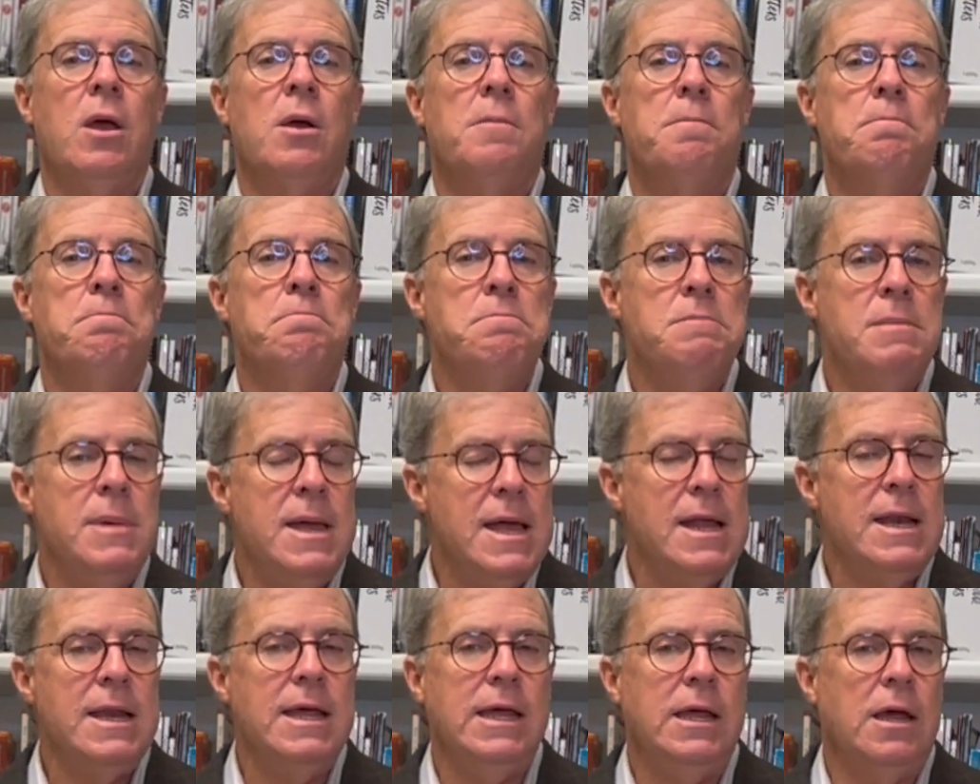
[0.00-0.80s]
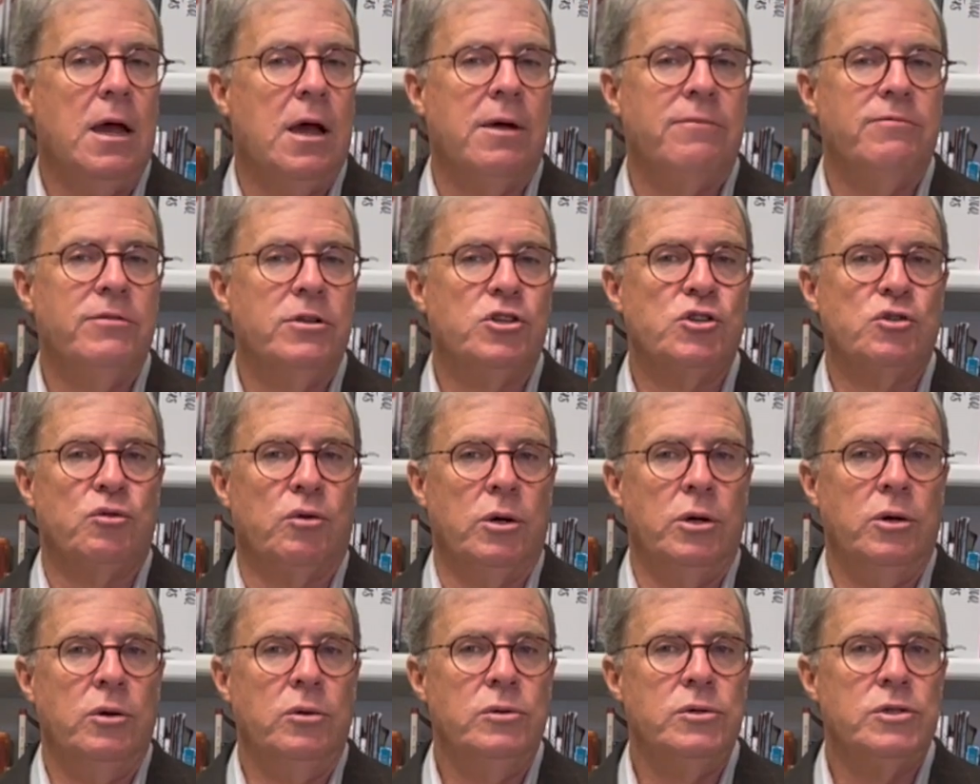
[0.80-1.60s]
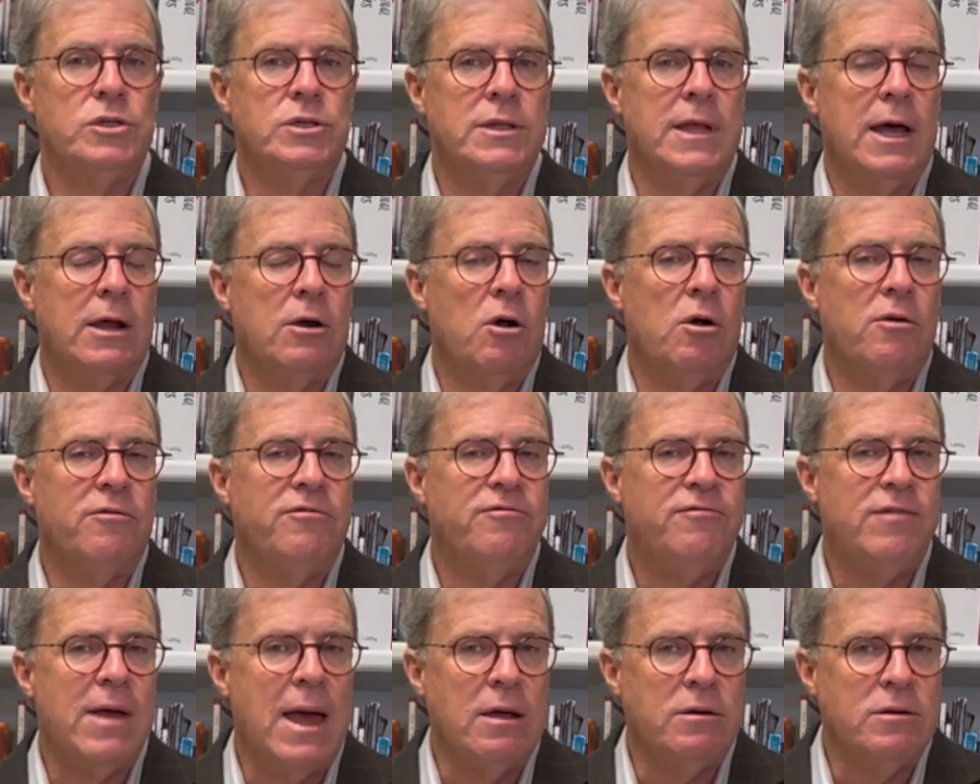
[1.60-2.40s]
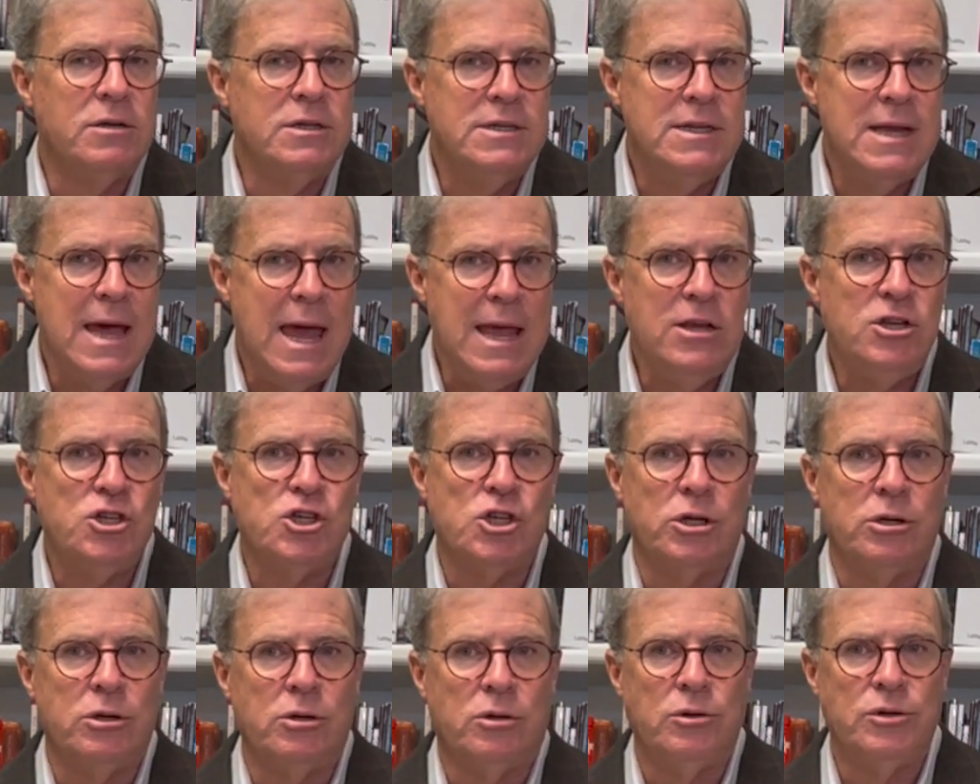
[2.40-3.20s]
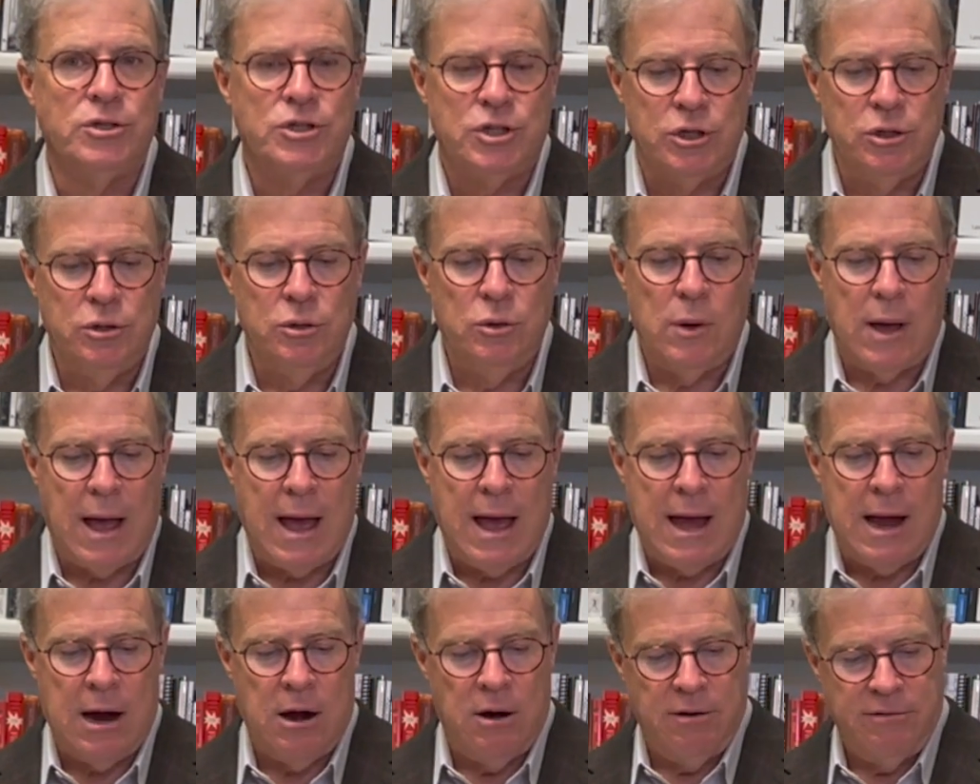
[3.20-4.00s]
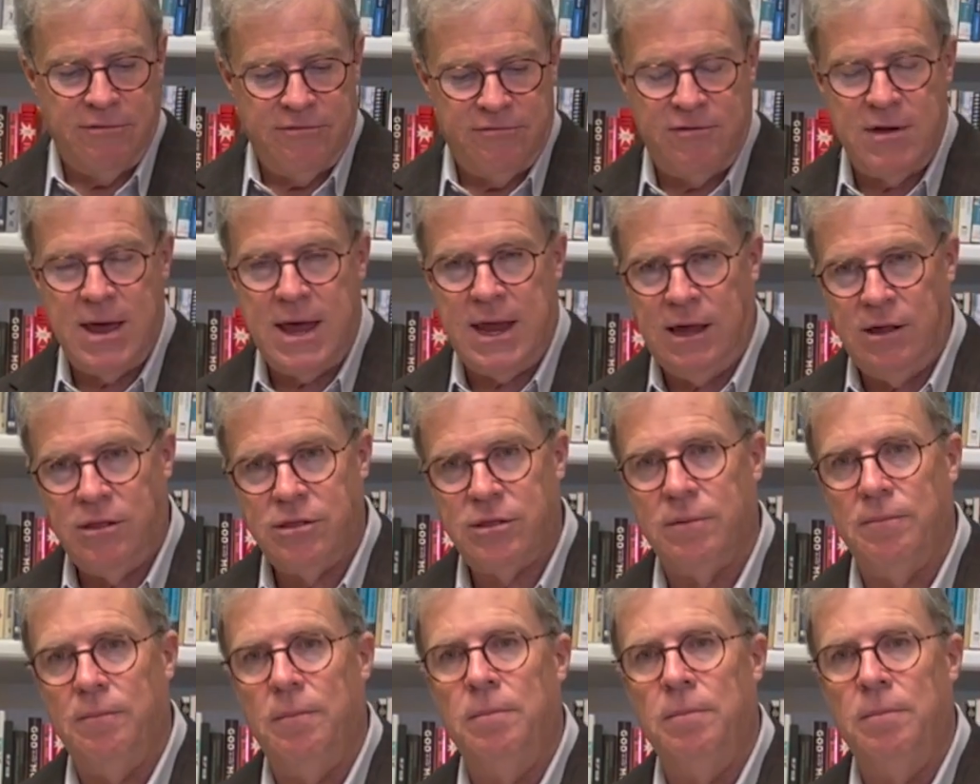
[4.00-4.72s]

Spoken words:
many of the truths that are foundational to our faith.